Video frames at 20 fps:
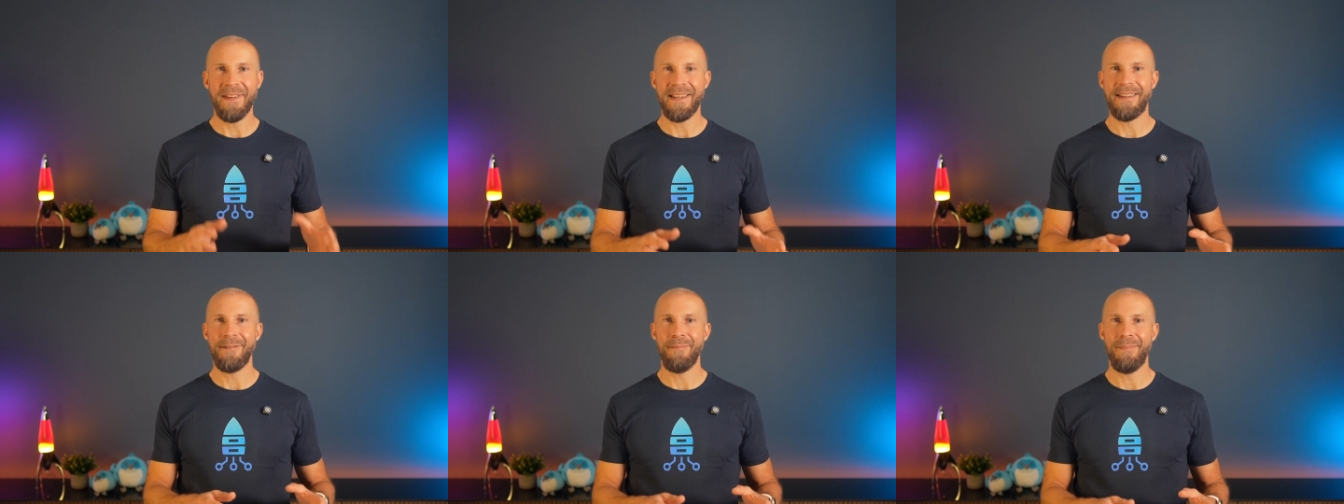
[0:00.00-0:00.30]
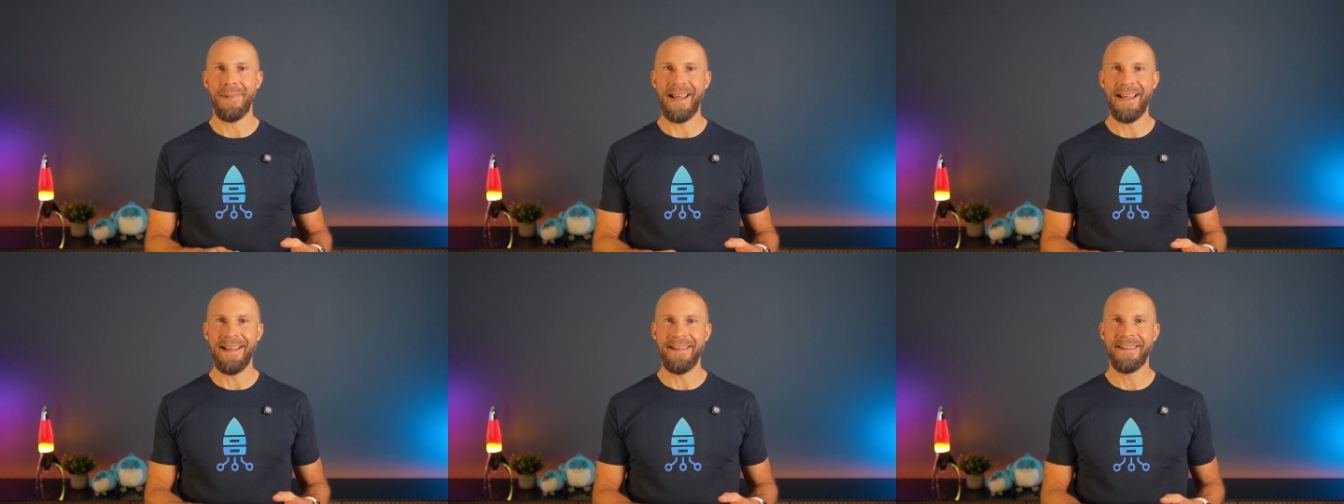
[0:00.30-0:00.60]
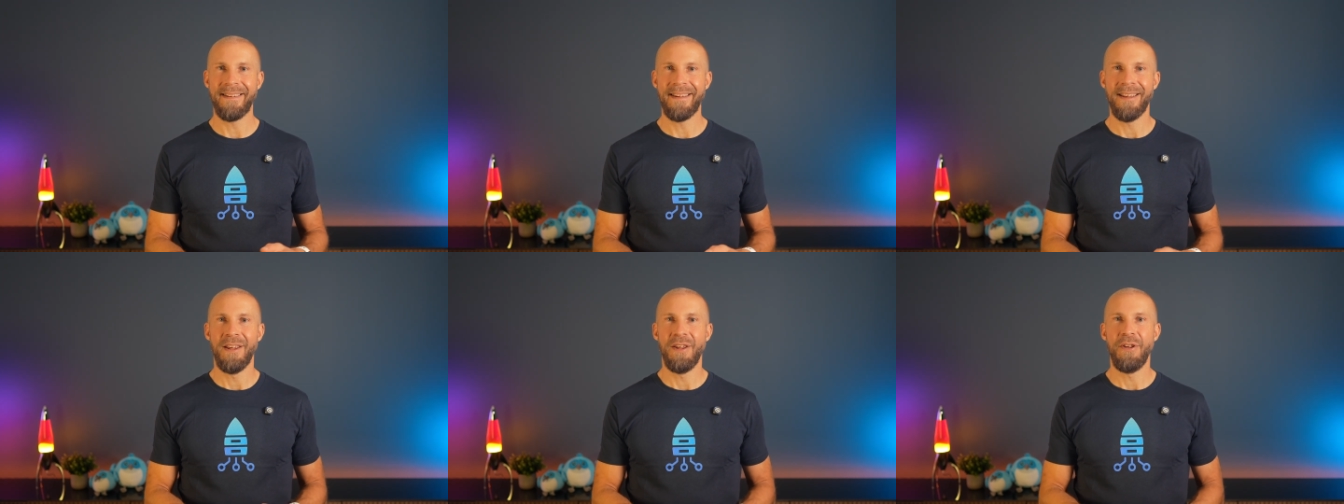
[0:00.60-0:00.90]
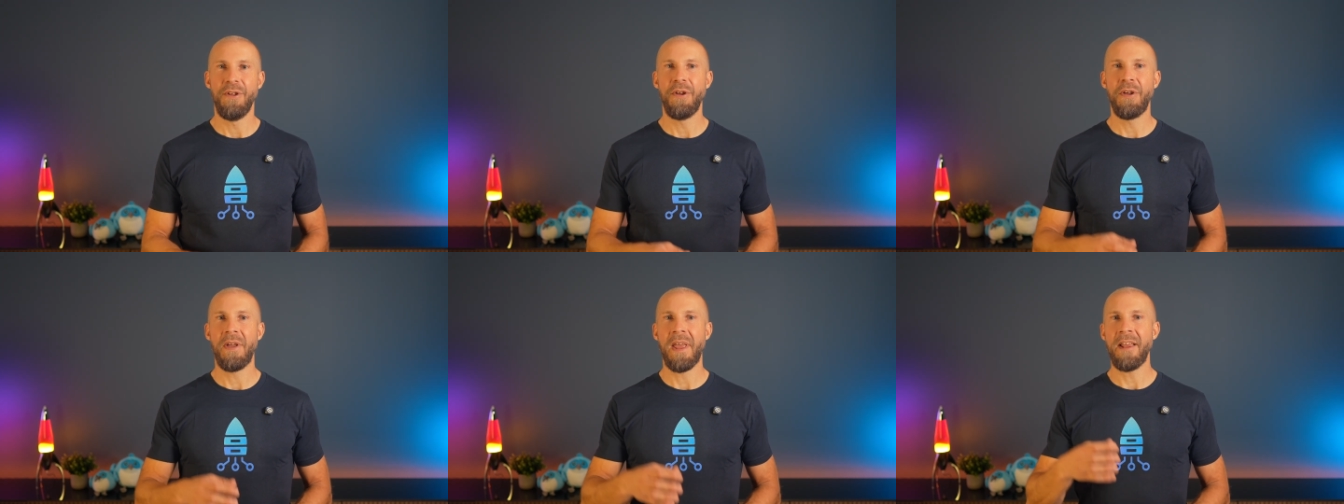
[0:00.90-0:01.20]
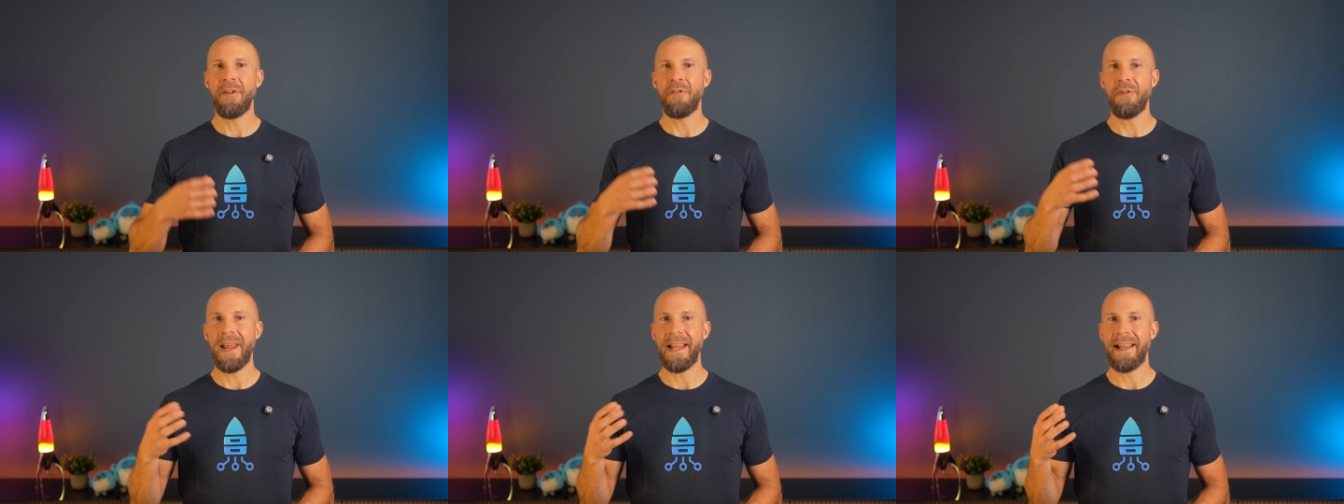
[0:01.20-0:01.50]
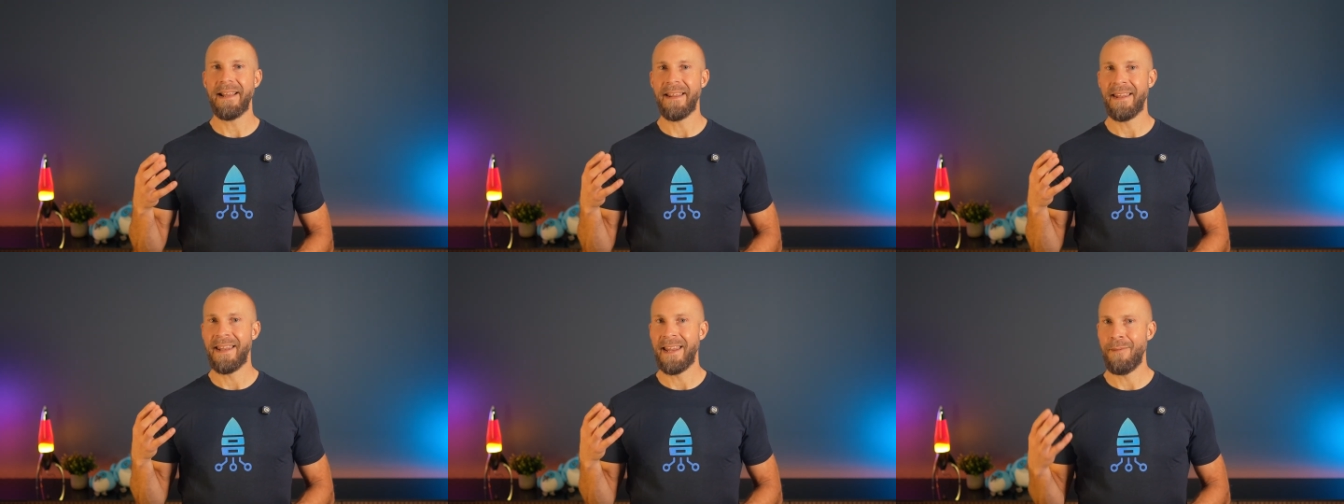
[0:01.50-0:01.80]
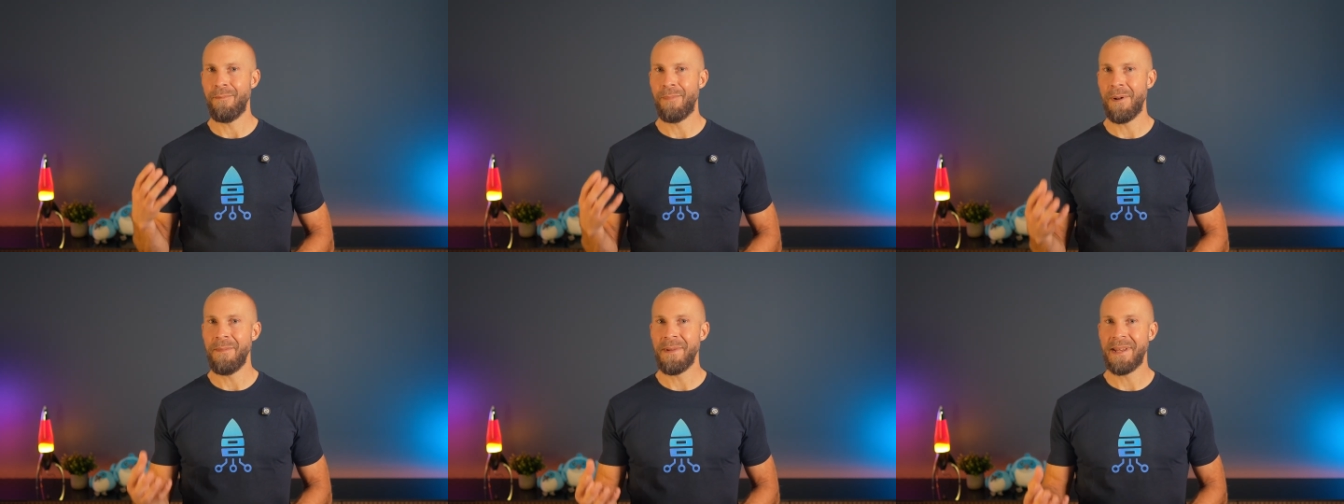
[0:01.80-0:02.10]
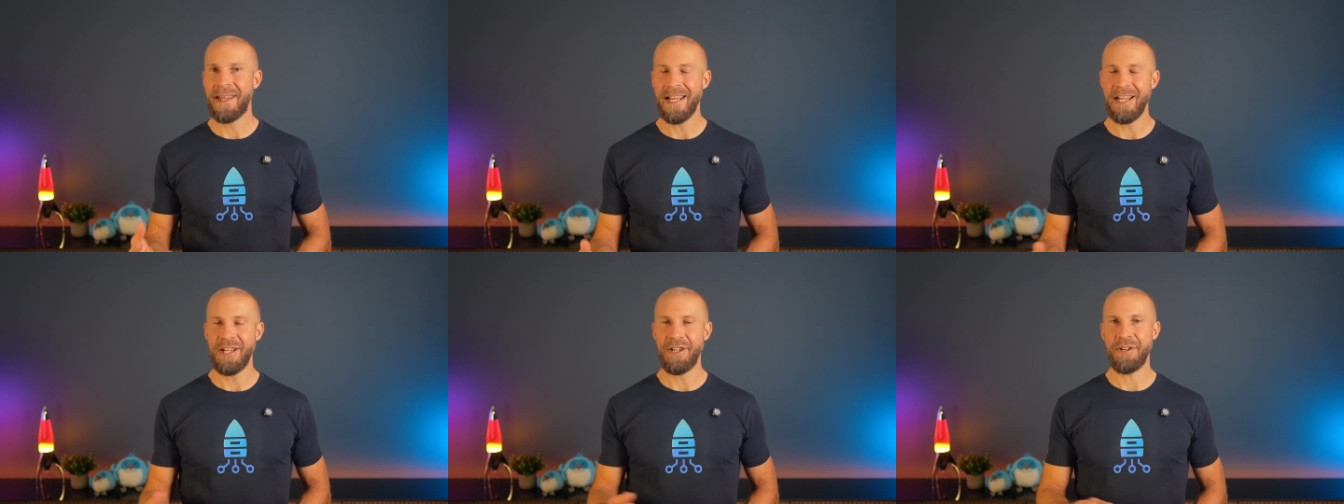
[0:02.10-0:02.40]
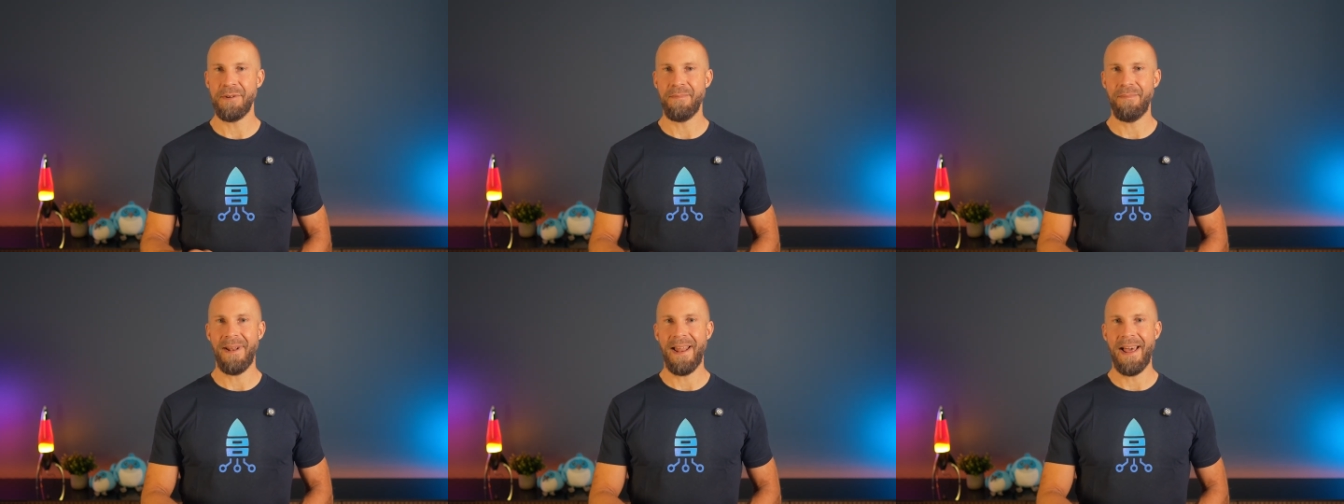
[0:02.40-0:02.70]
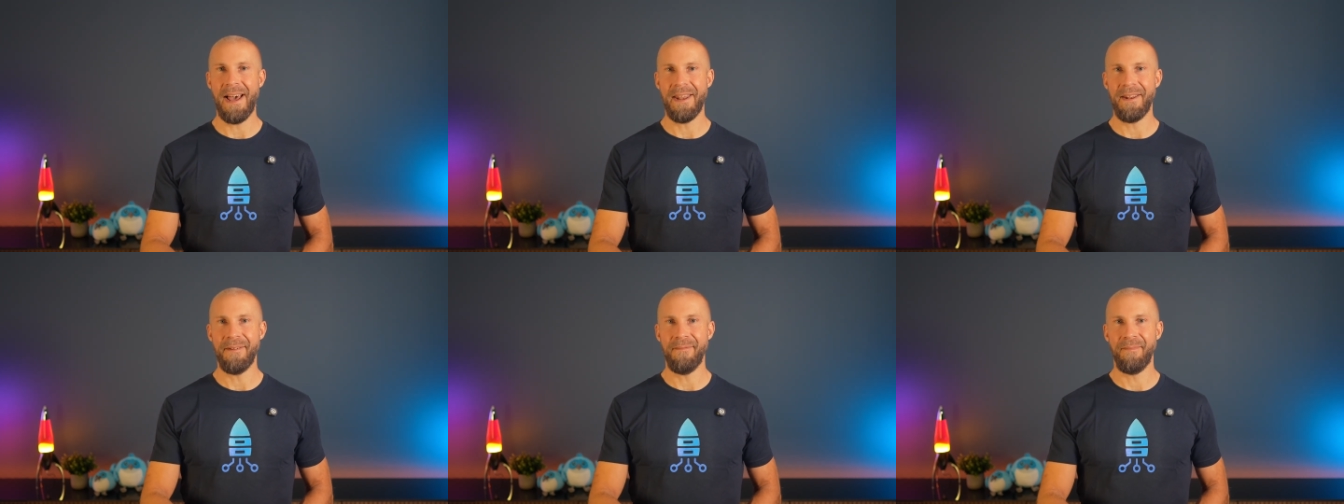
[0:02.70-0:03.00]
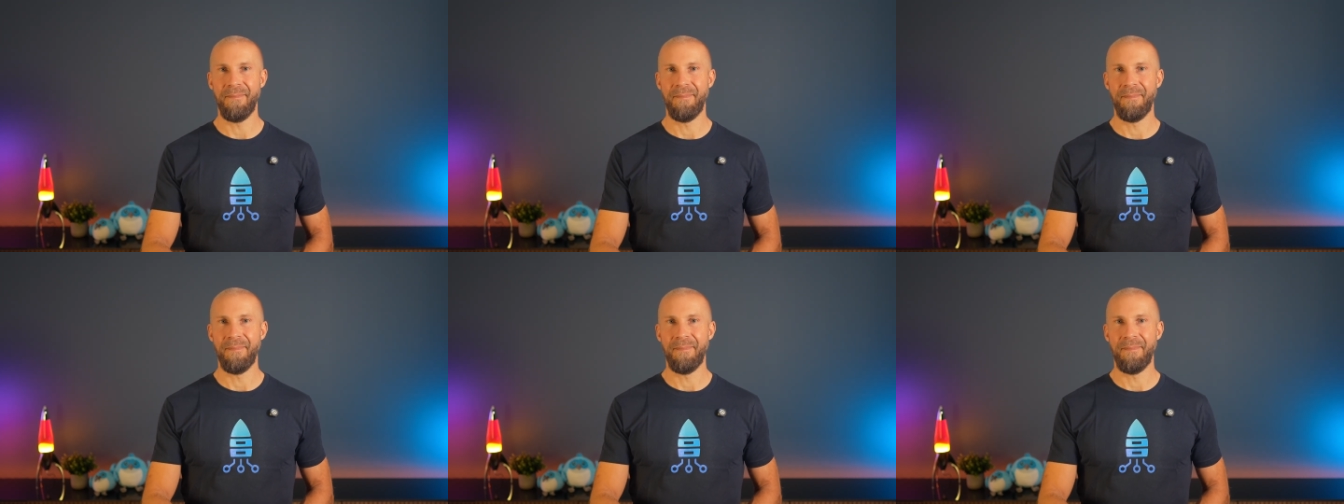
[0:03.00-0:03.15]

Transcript: this in place, you can create an implementation plan.